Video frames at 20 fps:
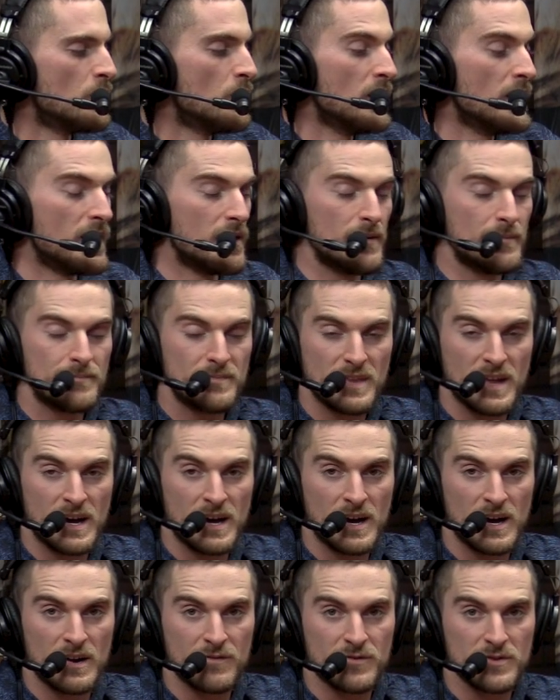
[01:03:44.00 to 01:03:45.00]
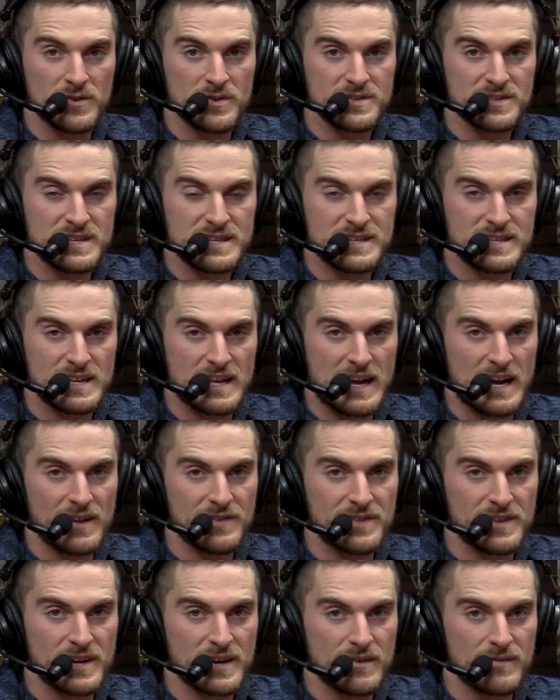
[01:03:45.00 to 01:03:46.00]
Well, uh, for those listening
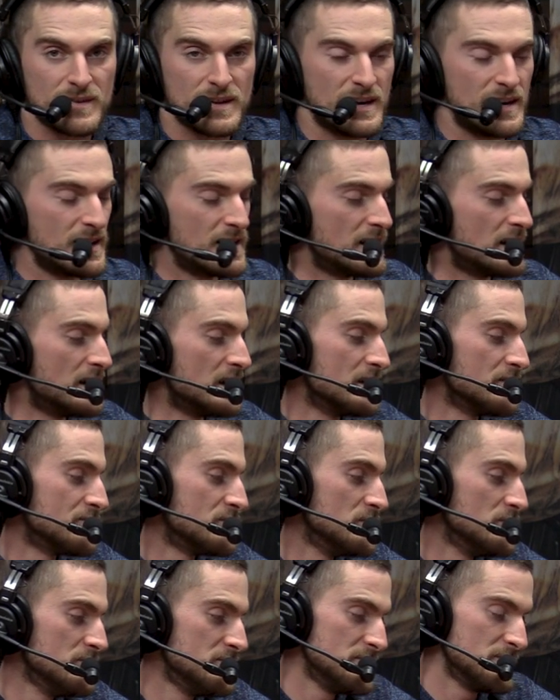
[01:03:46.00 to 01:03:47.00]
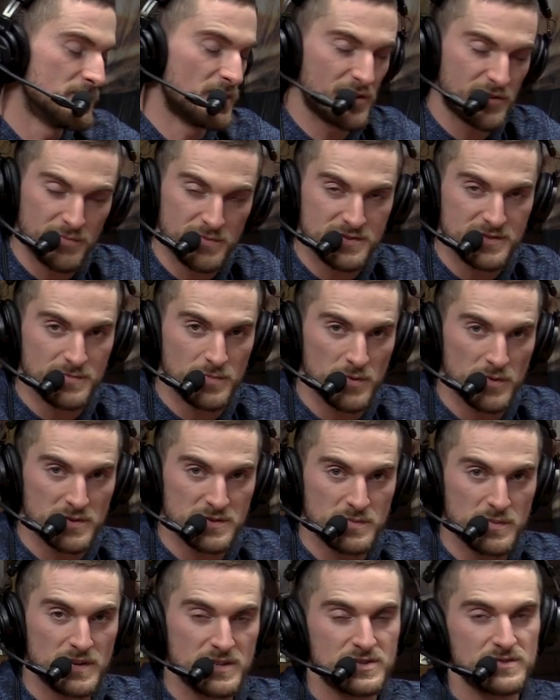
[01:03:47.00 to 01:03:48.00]
out there, uh, if you do multiple
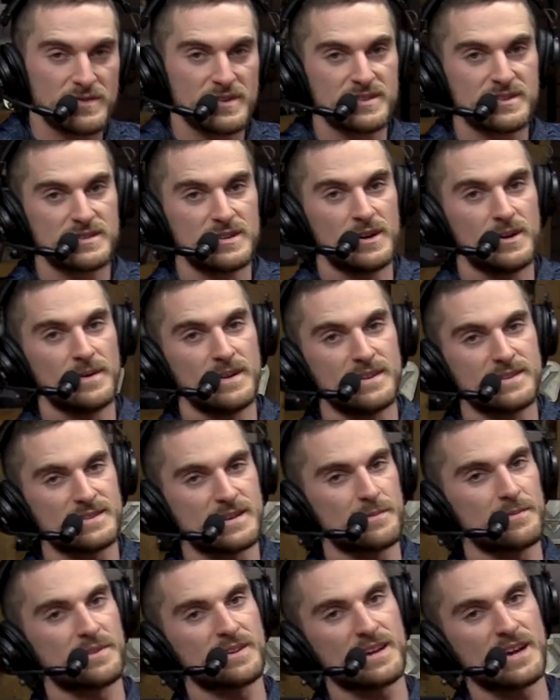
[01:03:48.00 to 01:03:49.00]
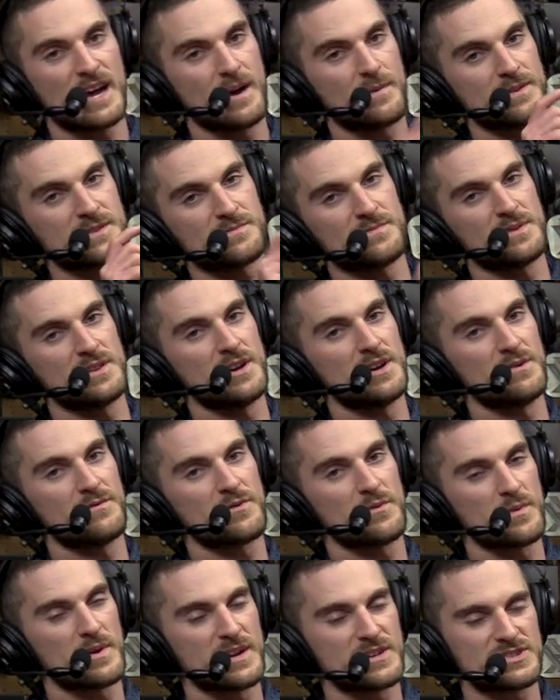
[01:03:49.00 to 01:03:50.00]
sports, why don't you let us know? Hit us up in the comments below
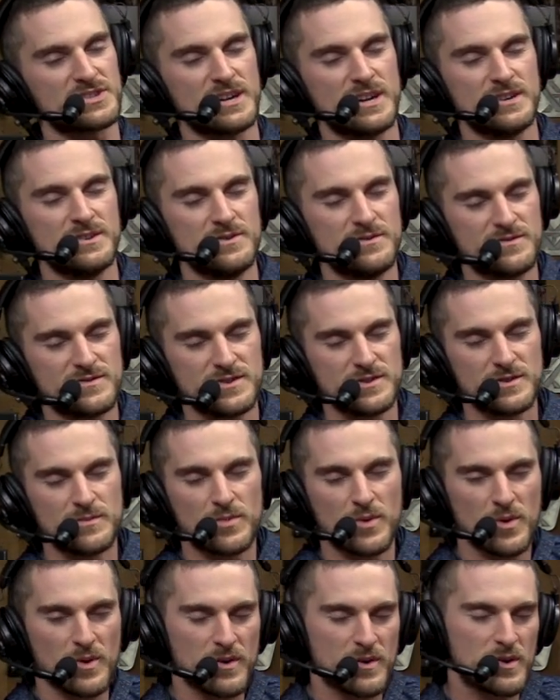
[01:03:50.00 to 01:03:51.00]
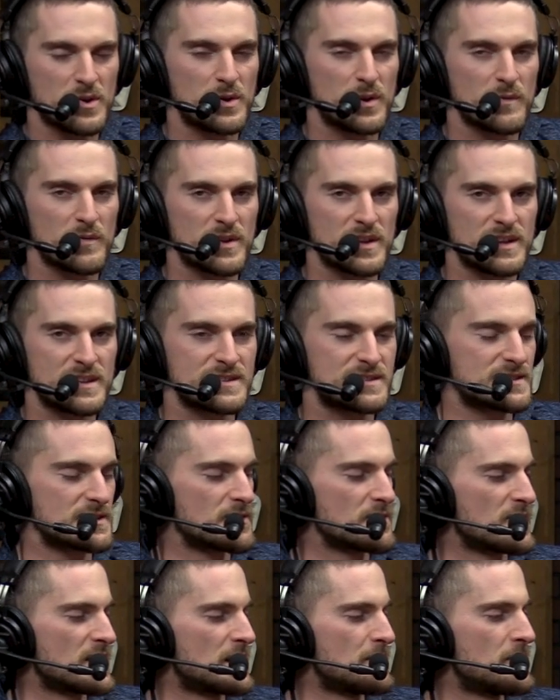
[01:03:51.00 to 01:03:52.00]
if you're watching on YouTube or go over to
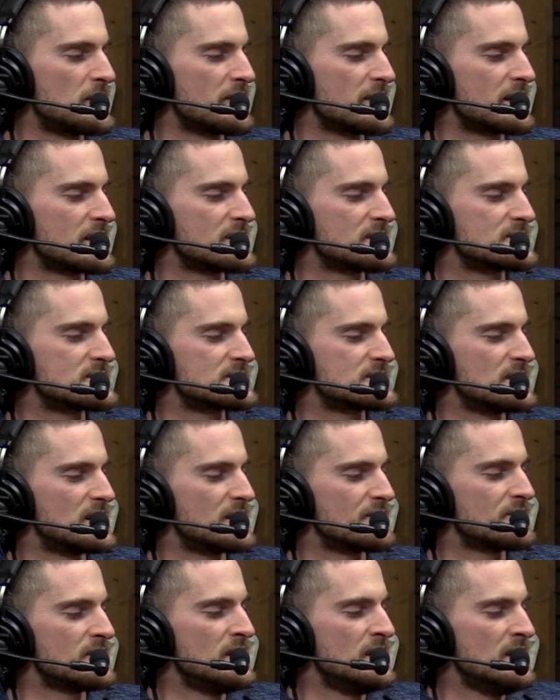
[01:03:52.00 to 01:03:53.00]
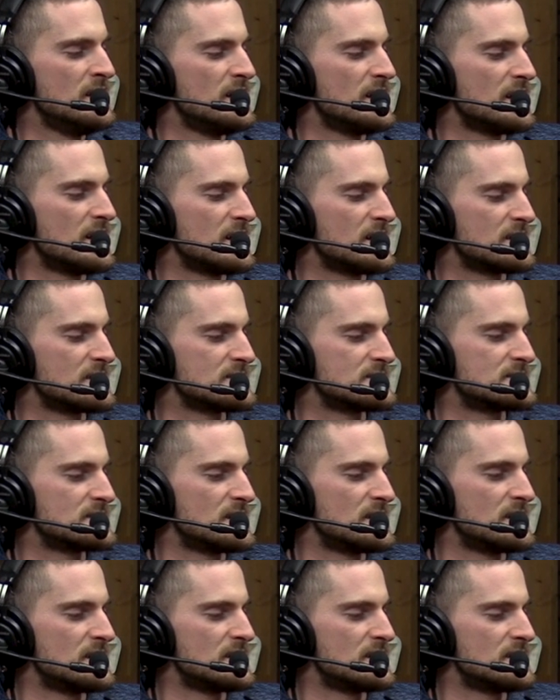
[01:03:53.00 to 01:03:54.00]
Instagram, all that good stuff. And
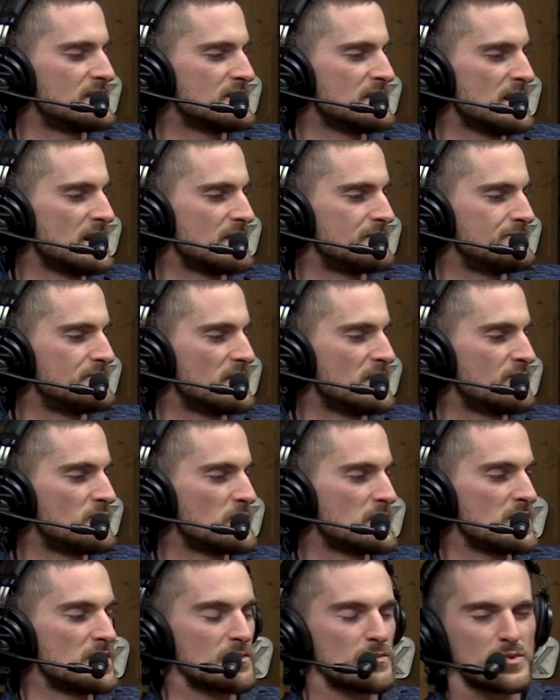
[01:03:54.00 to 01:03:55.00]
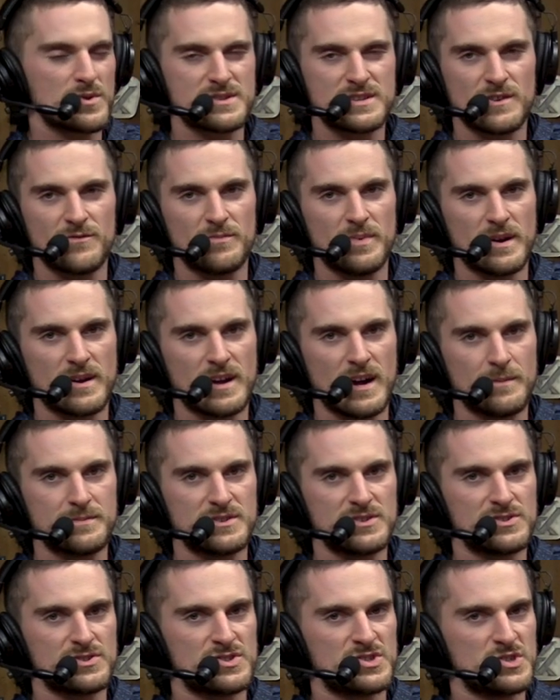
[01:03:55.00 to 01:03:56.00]
uh, yeah, if you want to hear more stuff about
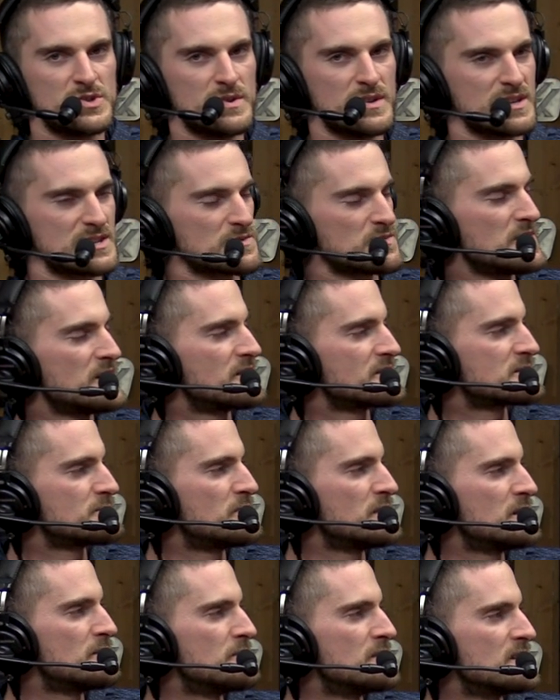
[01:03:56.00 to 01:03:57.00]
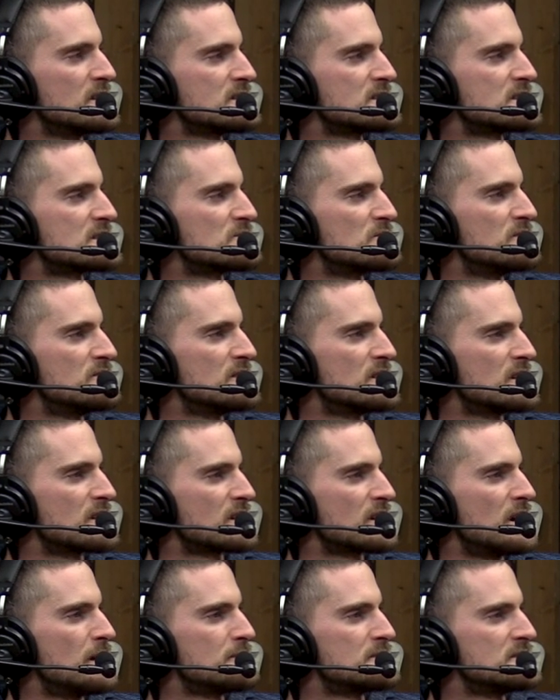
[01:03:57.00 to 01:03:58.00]
competition shooting as well, it's been a minute since we've done
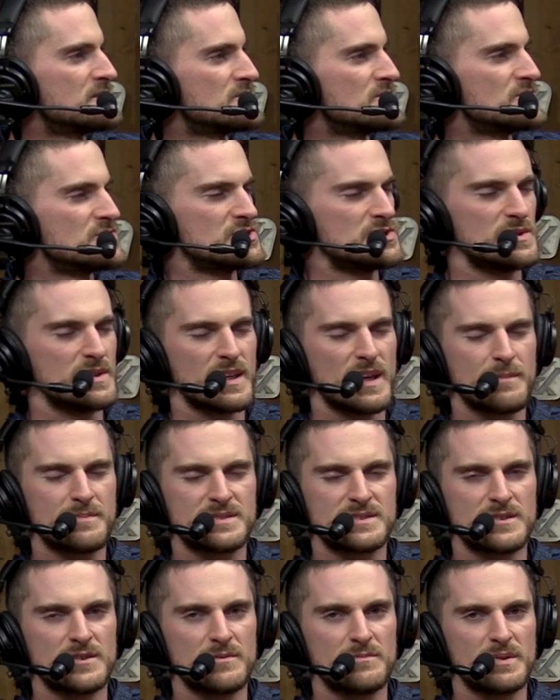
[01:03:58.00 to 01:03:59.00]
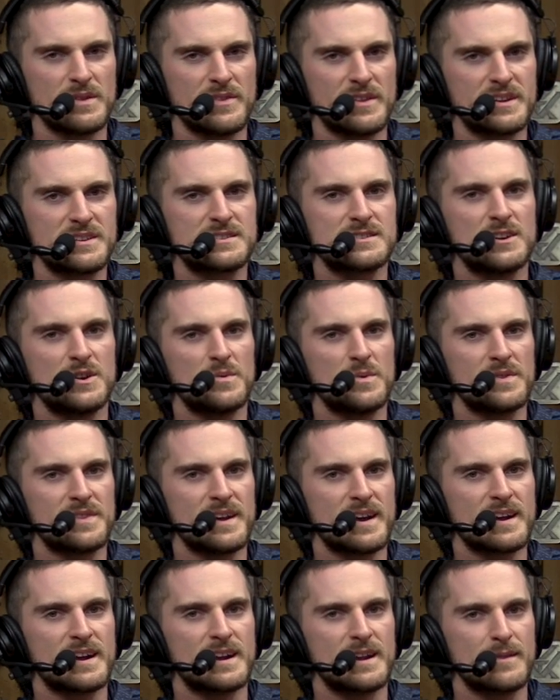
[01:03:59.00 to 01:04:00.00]
a competition shooting episode, but let us know what
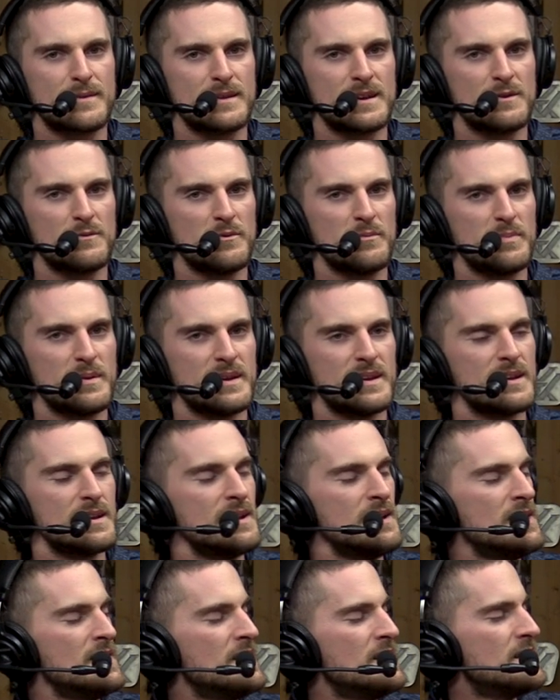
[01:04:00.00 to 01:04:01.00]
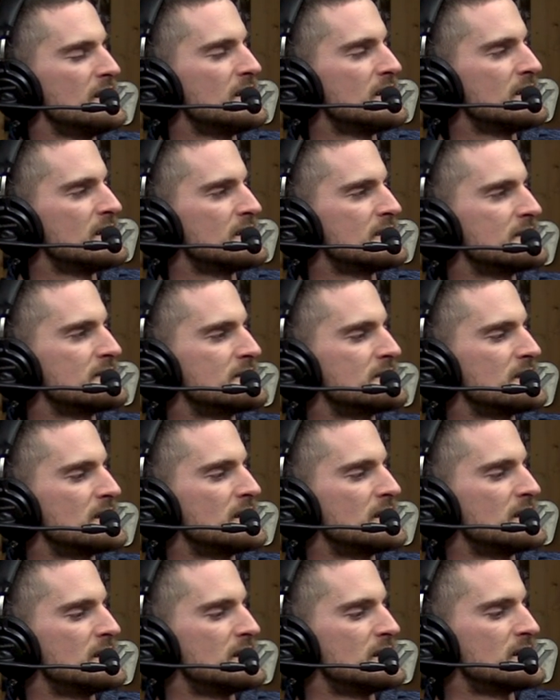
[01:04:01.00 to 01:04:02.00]
that kind of thing would be. And
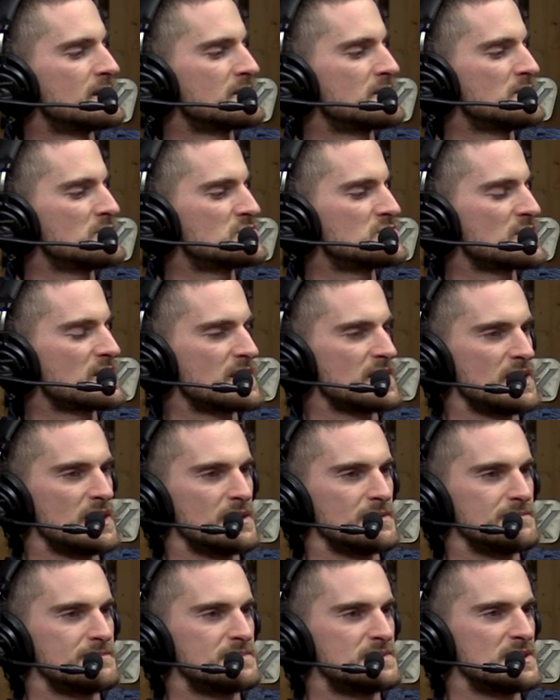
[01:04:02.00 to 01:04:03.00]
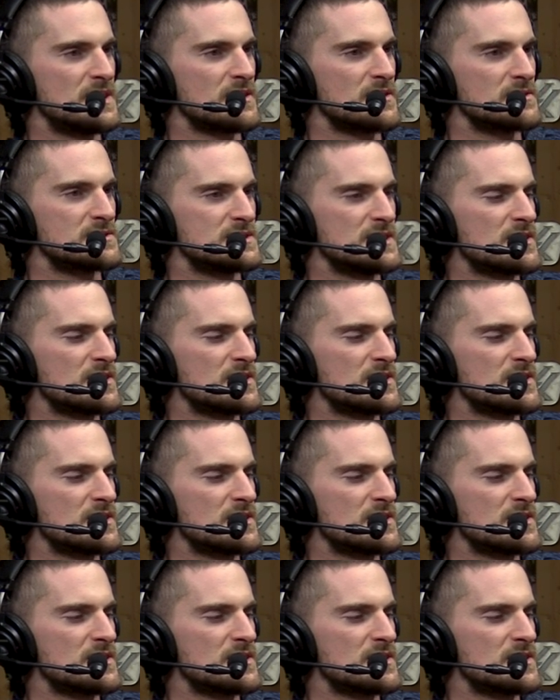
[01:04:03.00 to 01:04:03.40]
uh, go check out Tucker.